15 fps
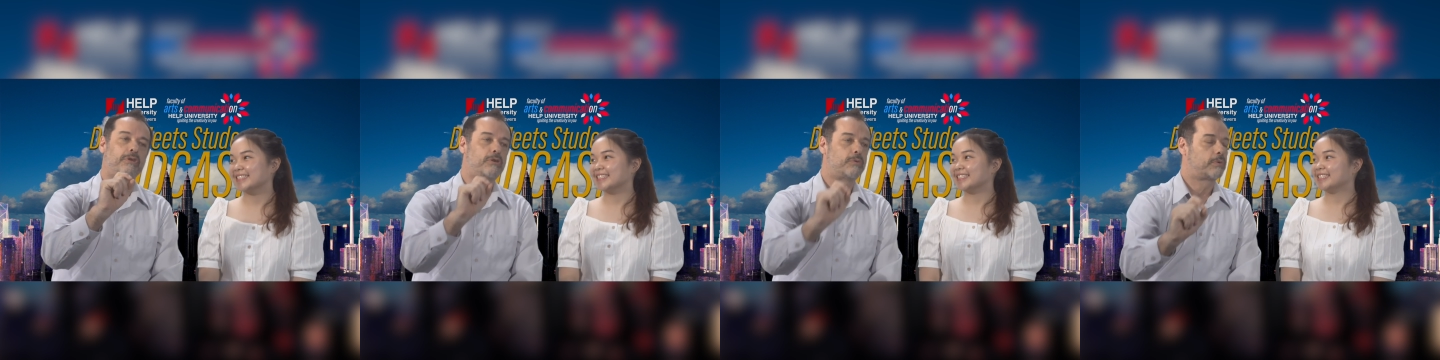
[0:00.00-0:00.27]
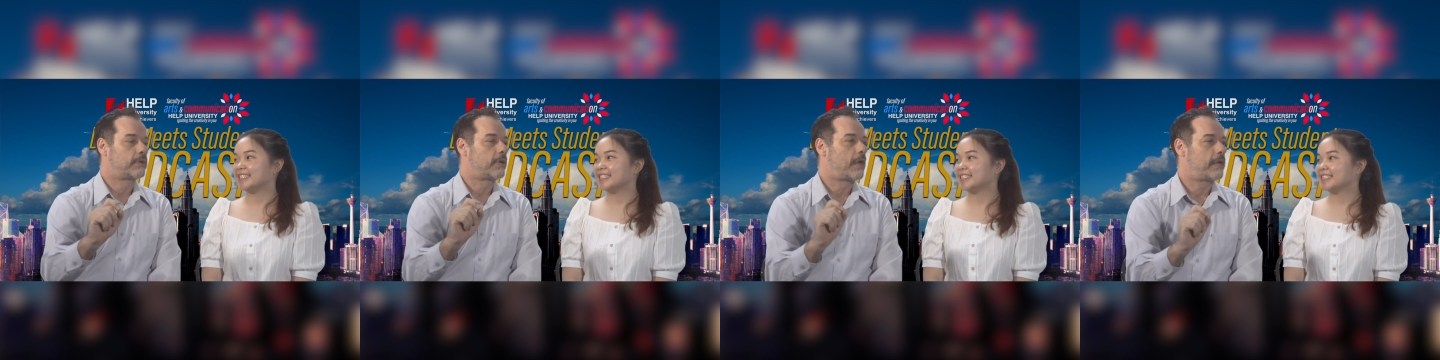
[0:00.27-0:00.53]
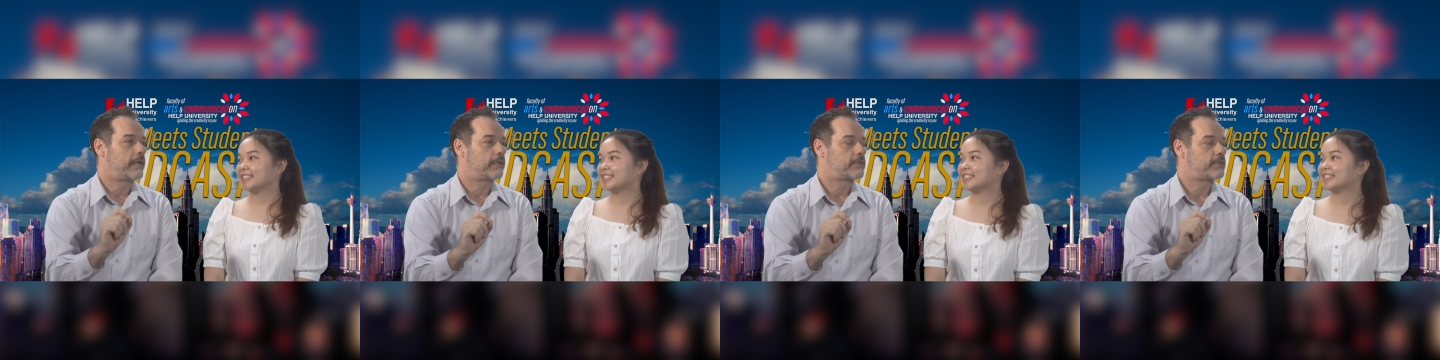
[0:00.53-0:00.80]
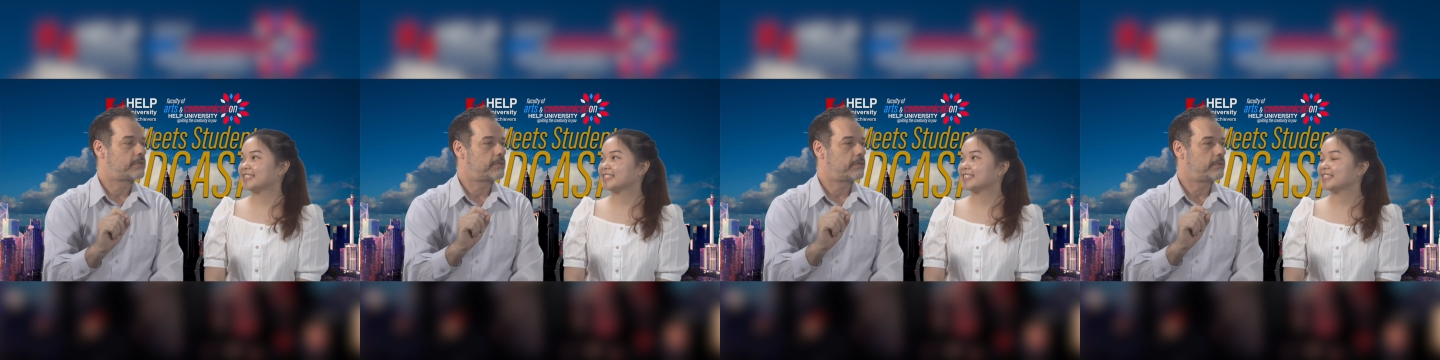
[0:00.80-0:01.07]
Speaker 1: you would like
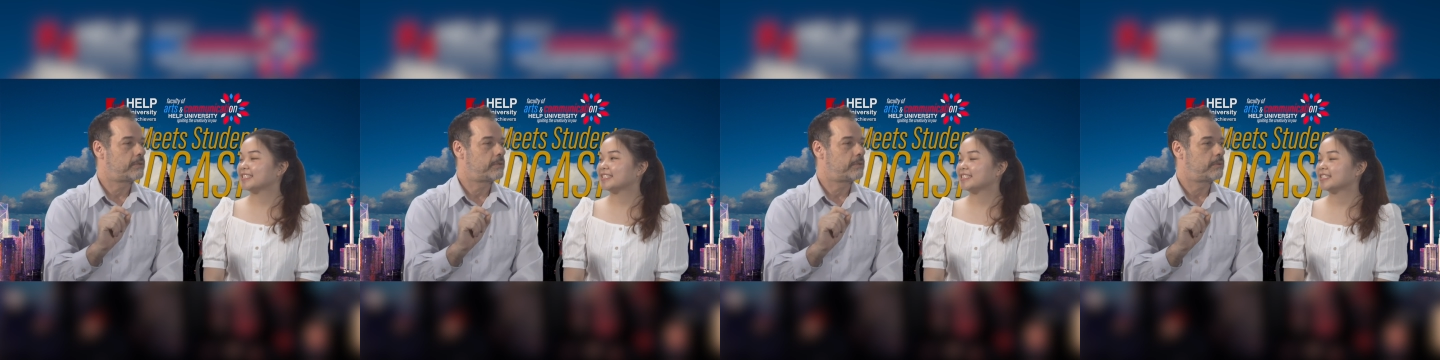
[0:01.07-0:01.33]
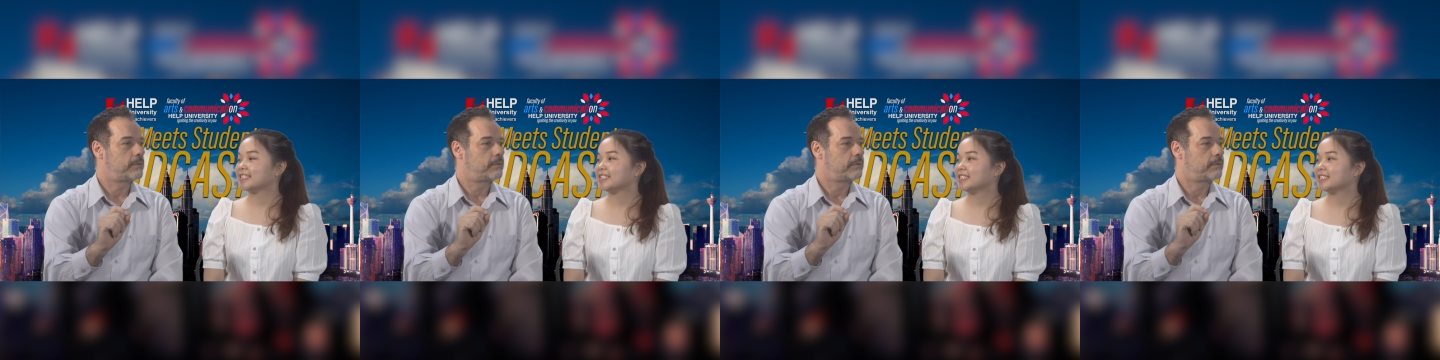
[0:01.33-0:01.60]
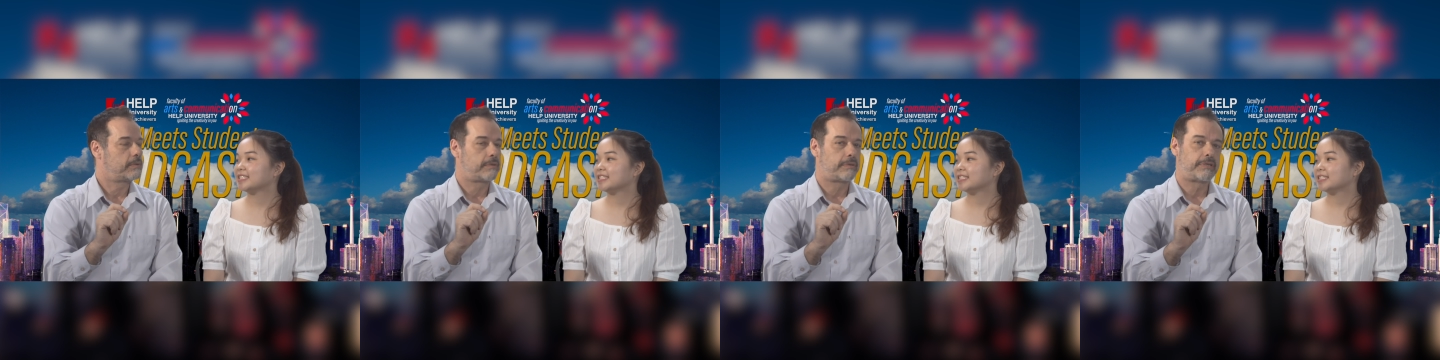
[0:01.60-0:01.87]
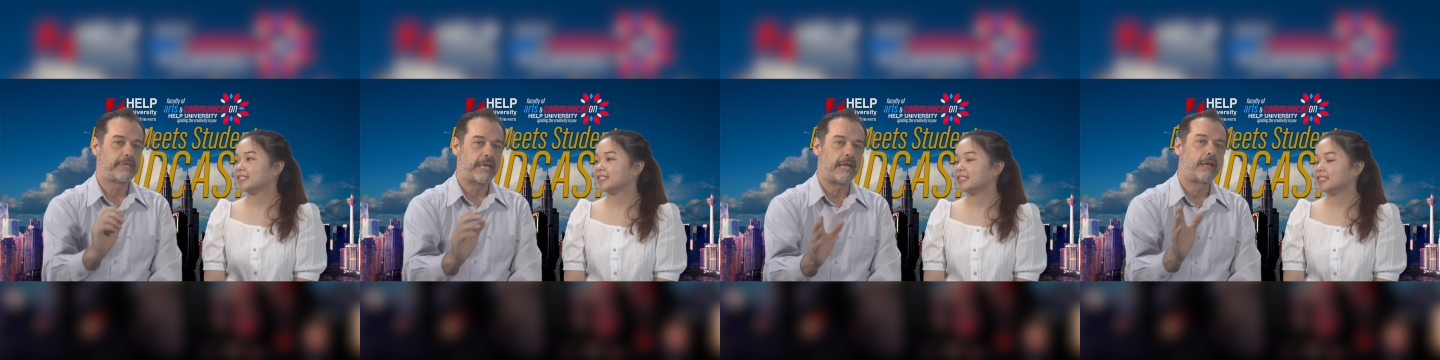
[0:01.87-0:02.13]
to
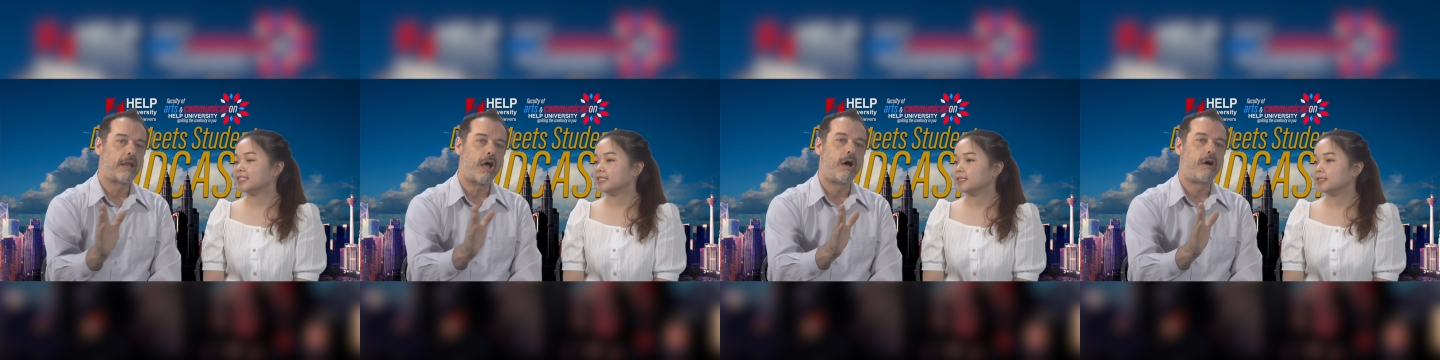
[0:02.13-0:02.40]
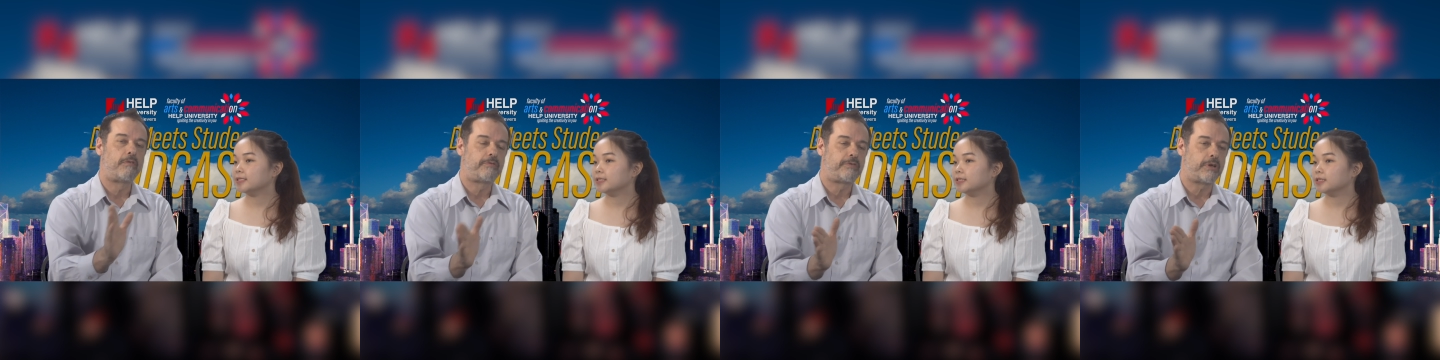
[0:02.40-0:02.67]
tell our